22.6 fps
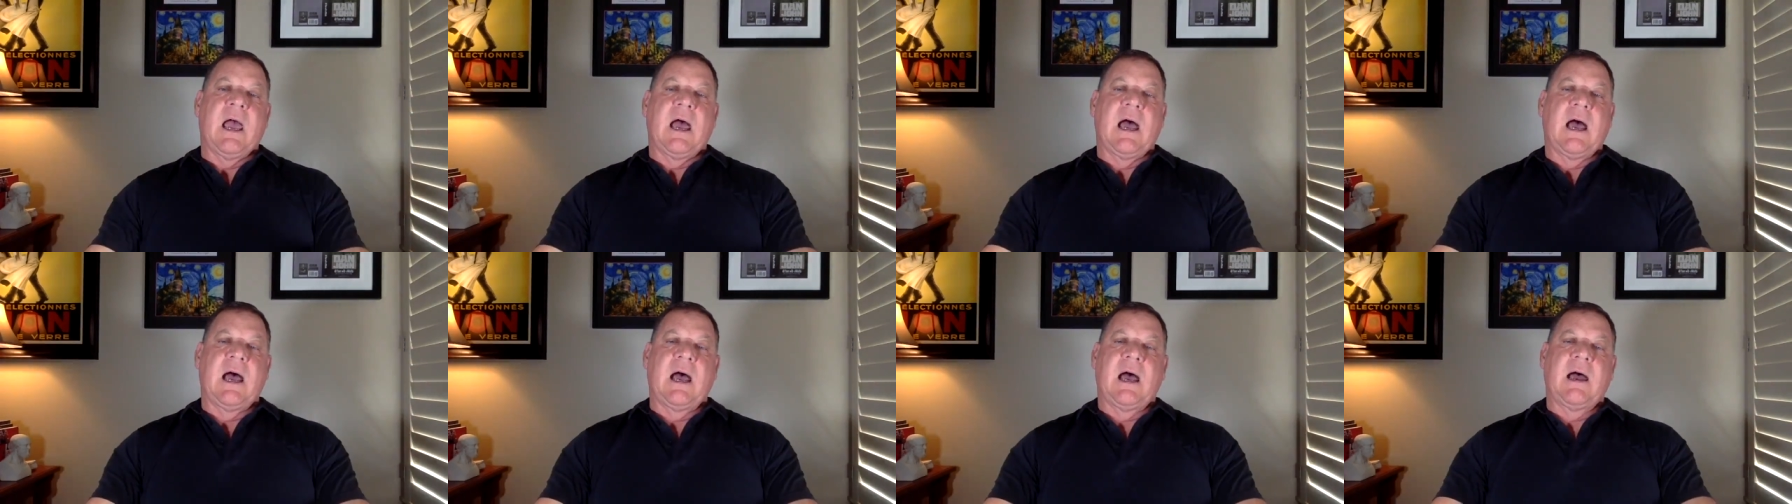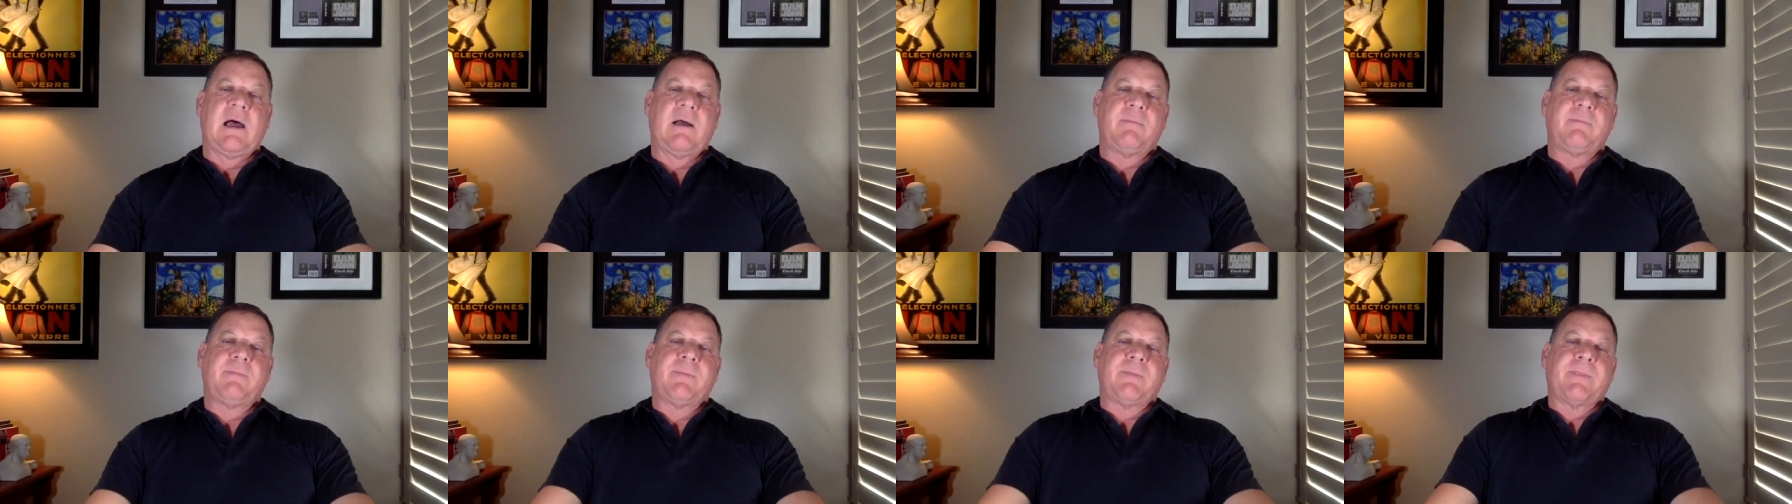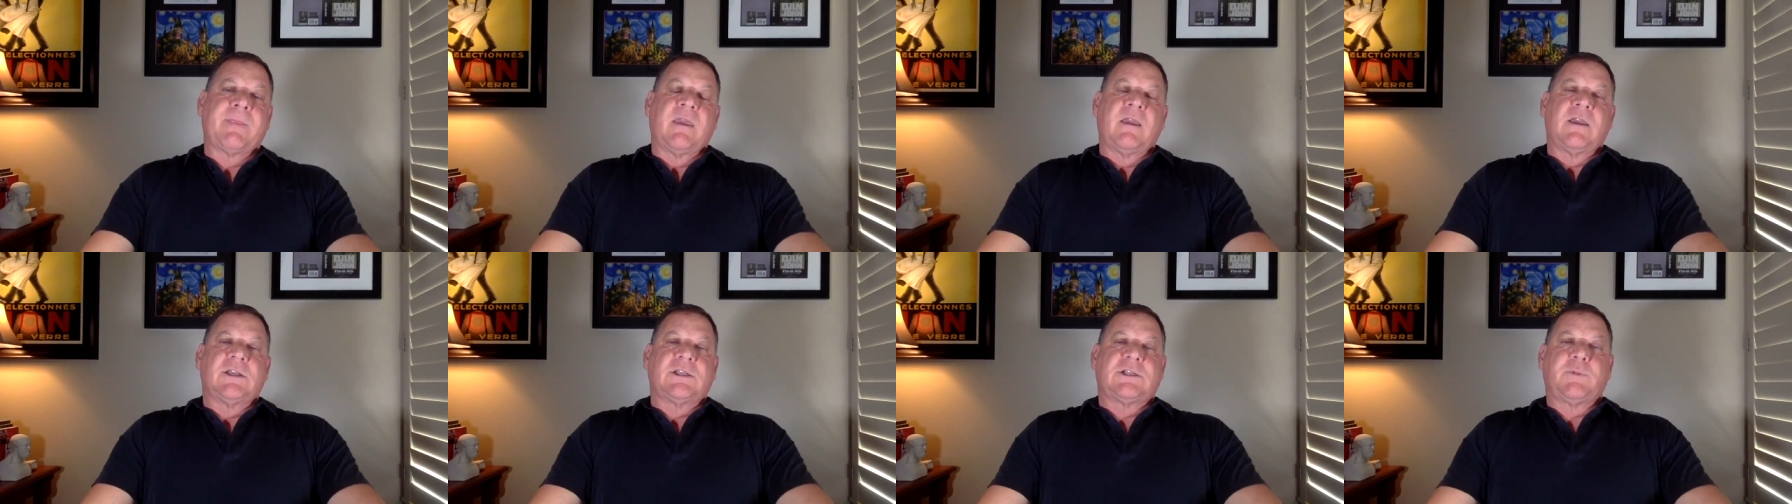Um,
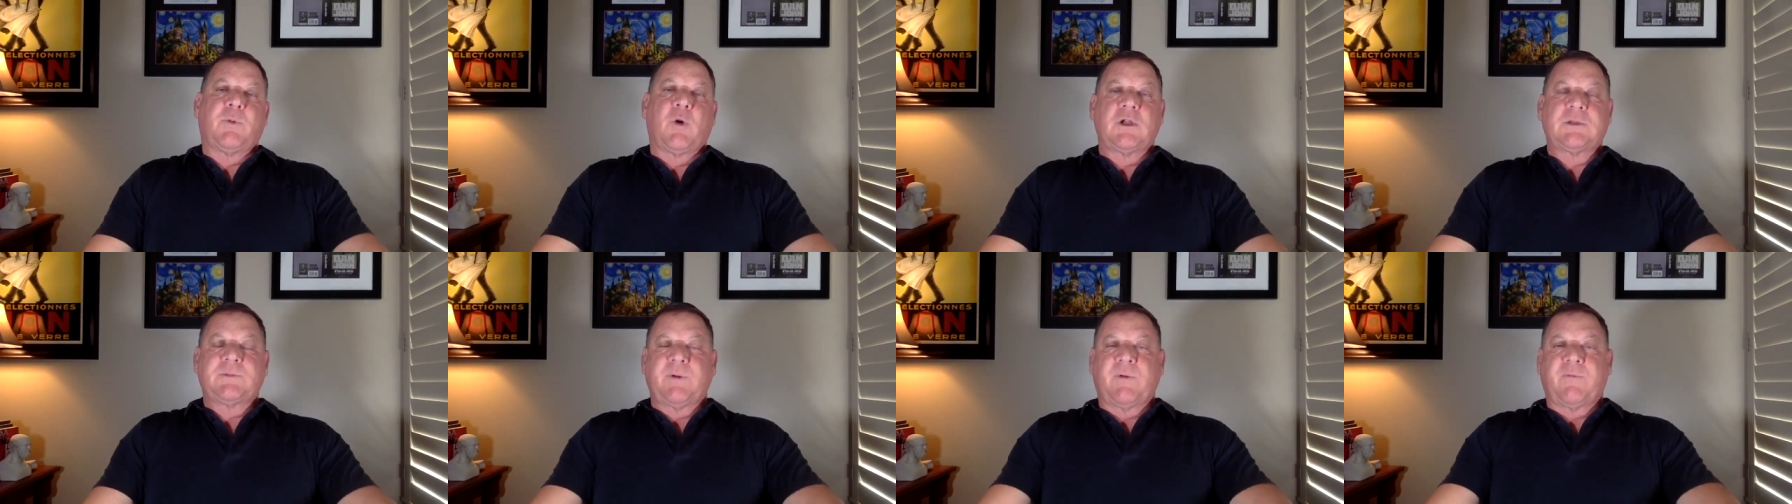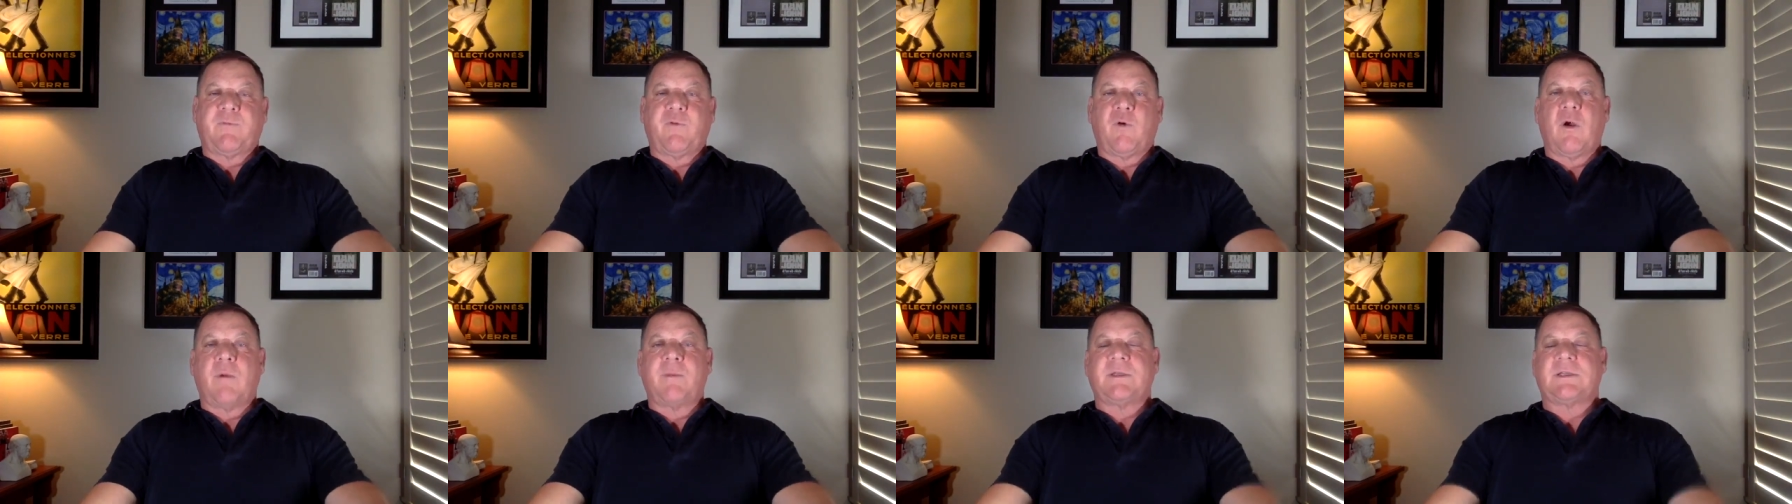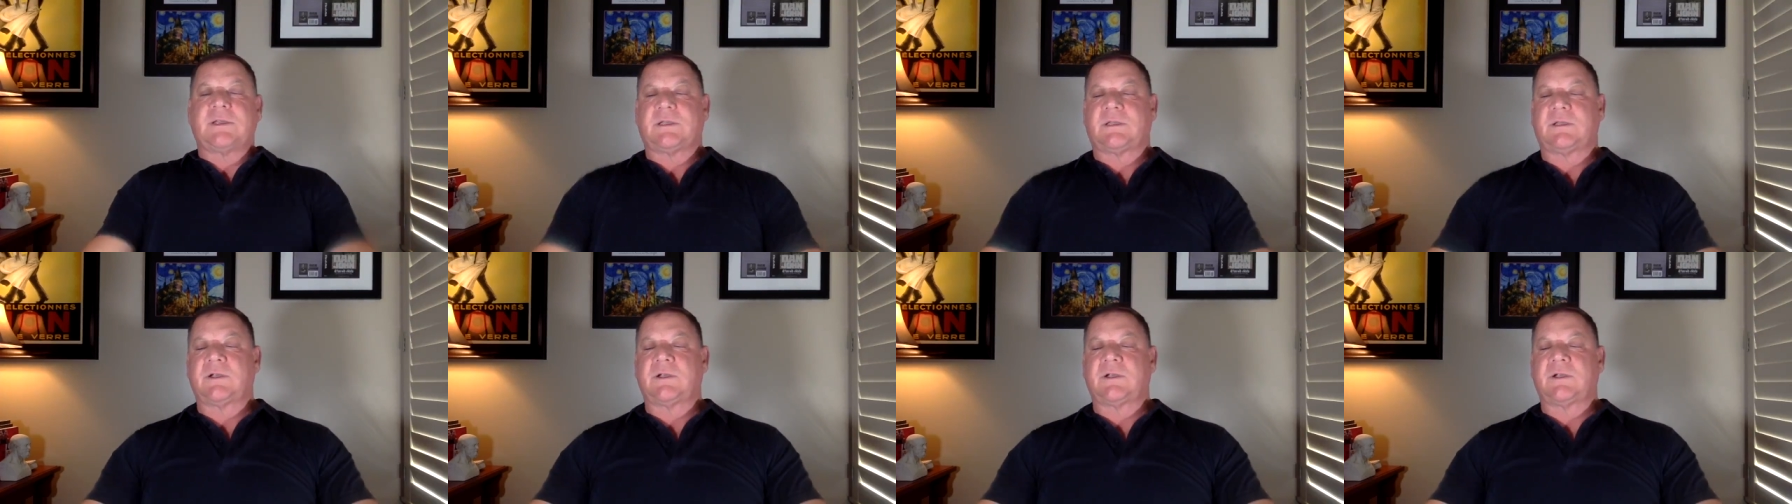sports performance,